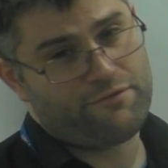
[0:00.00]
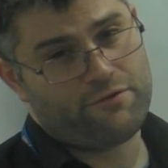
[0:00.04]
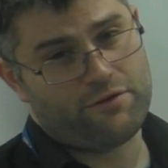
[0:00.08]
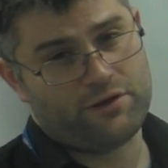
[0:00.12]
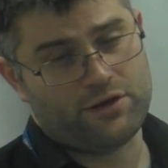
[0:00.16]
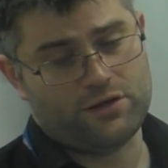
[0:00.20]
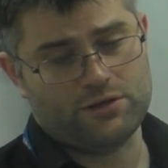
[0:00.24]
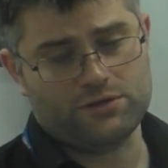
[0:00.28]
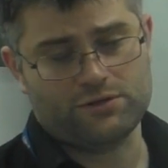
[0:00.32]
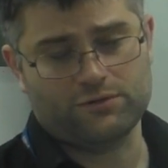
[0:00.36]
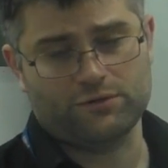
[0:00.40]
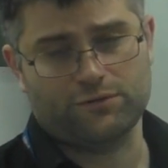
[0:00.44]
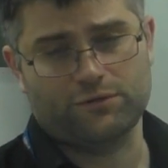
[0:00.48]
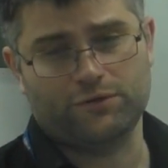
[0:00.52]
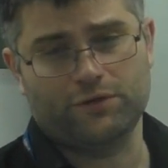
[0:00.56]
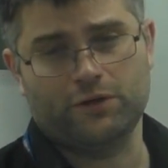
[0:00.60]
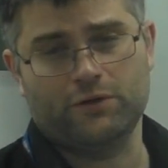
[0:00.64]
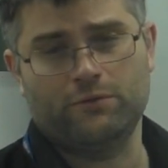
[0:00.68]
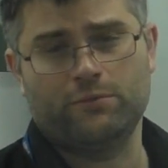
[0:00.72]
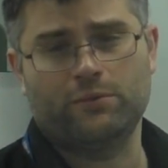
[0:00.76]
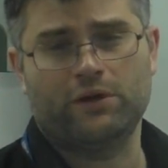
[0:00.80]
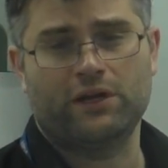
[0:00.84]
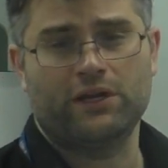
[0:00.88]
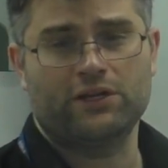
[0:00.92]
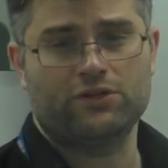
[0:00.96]
very useful for you,
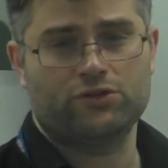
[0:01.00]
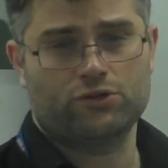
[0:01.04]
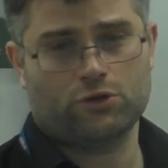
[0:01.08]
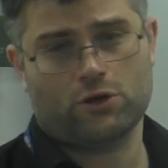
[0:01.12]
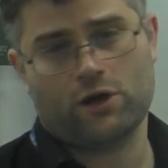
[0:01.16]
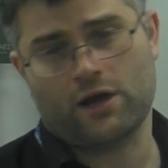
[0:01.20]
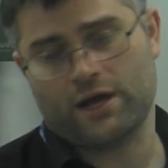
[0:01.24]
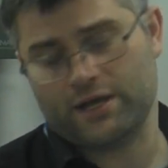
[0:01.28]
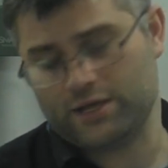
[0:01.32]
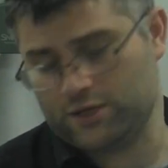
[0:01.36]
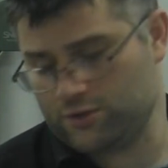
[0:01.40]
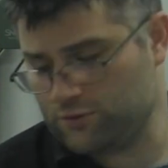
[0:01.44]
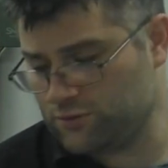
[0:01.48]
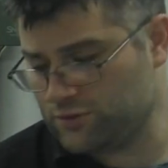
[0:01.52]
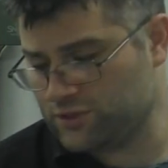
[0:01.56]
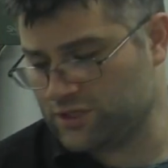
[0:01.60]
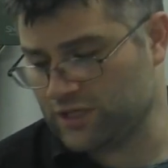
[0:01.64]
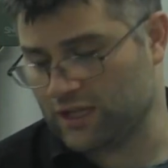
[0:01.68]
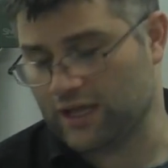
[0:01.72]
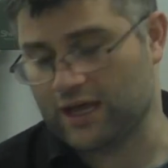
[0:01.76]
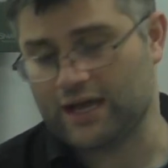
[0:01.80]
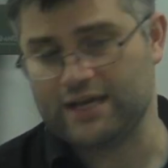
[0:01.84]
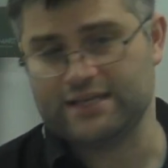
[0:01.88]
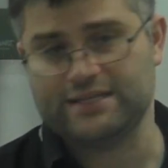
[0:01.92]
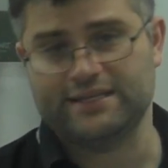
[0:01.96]
and we're going to try
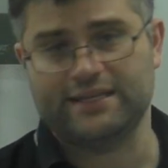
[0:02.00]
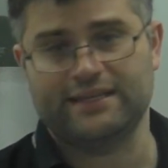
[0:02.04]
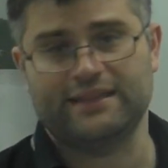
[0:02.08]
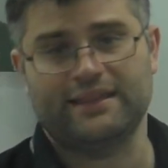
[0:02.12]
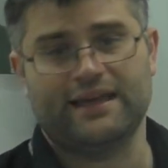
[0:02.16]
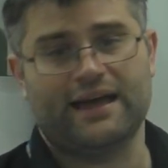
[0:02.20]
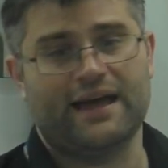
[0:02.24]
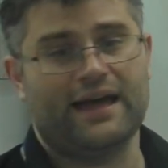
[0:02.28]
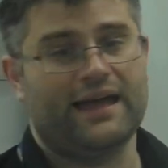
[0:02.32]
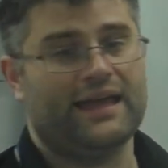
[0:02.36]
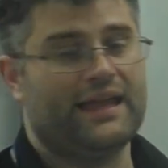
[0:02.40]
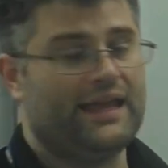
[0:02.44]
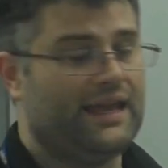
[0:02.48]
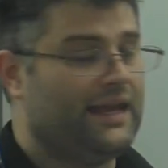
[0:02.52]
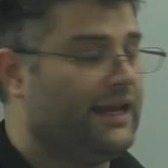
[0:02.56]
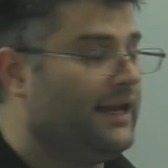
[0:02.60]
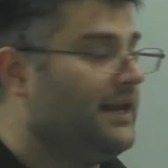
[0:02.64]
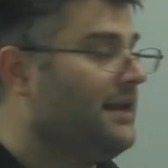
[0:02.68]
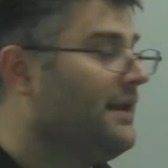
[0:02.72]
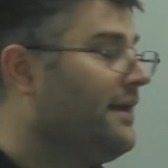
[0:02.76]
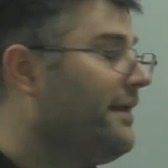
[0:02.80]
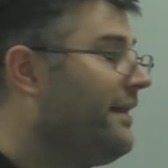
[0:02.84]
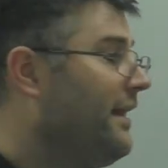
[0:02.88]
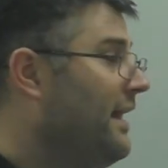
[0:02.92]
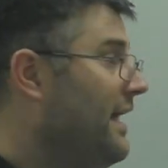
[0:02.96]
utilising that
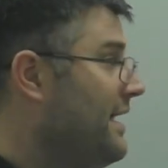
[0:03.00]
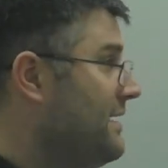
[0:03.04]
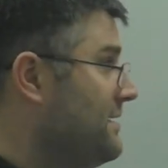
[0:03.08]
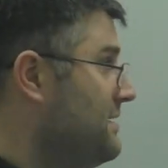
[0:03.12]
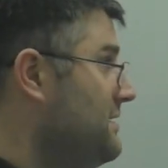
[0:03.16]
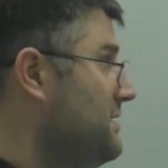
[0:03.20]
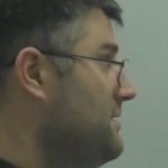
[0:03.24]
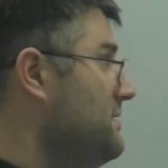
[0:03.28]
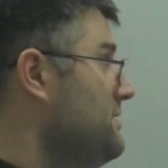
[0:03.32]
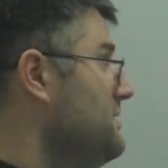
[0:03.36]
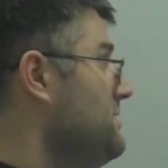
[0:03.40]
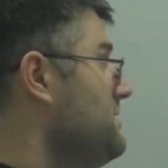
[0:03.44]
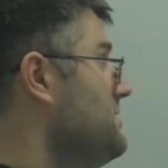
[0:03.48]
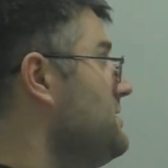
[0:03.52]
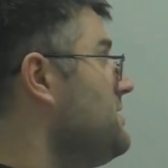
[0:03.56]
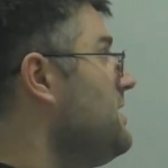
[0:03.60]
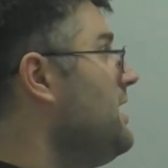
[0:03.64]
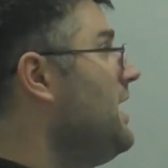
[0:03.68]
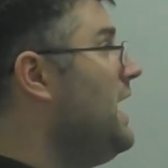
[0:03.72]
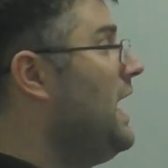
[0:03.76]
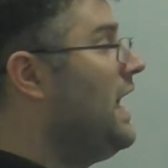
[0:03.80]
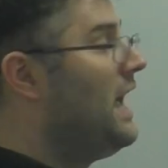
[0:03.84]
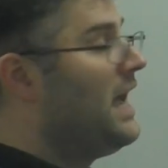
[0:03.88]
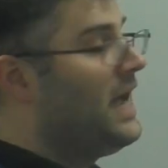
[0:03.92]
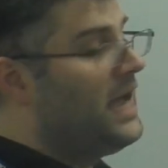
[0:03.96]
in lessons
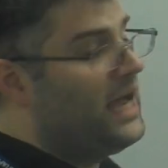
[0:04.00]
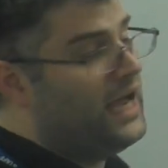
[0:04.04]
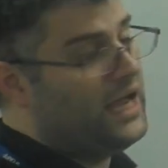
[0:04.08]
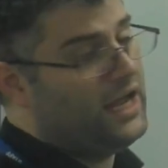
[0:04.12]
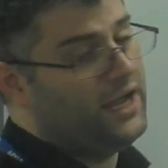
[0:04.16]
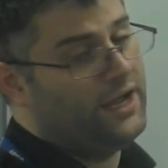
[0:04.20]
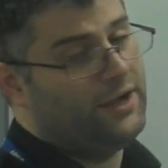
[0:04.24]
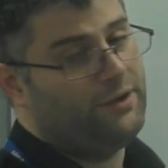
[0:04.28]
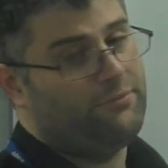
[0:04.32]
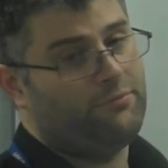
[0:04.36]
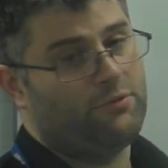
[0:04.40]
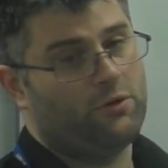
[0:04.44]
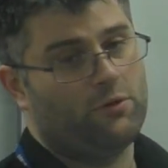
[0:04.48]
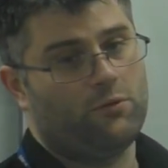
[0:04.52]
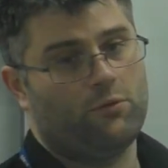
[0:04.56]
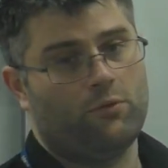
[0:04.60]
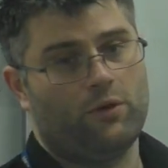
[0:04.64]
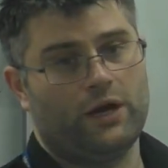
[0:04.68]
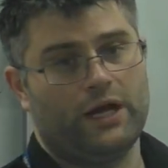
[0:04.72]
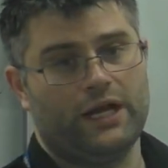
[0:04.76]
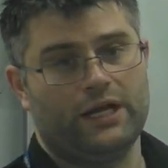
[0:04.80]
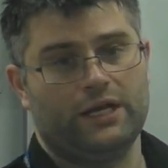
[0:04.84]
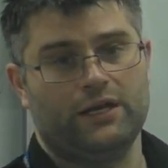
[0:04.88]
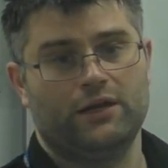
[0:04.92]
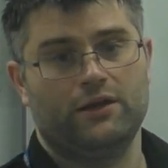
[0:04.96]

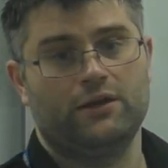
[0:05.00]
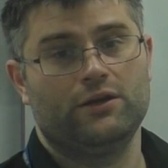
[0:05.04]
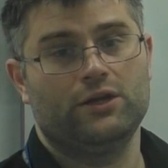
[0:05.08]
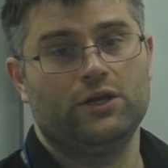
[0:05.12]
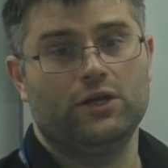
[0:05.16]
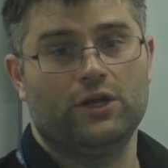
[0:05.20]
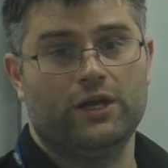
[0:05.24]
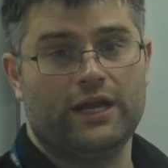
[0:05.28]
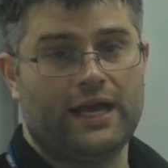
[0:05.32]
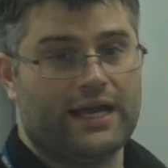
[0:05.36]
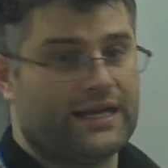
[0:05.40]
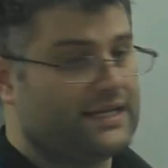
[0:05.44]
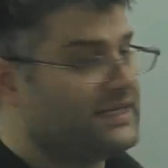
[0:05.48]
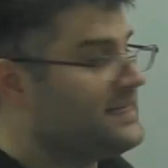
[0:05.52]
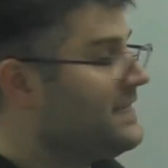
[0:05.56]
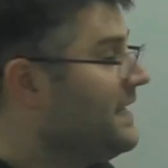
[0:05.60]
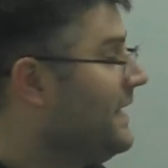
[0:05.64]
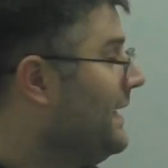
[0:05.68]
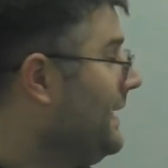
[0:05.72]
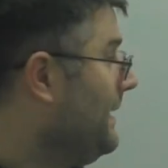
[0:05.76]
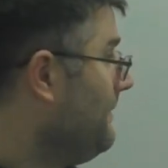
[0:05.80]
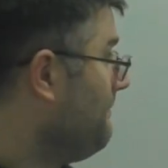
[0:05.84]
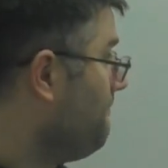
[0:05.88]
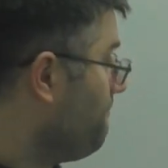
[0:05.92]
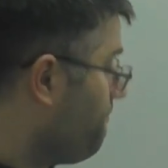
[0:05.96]
when you're next
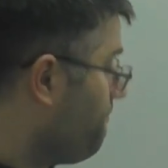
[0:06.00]
in.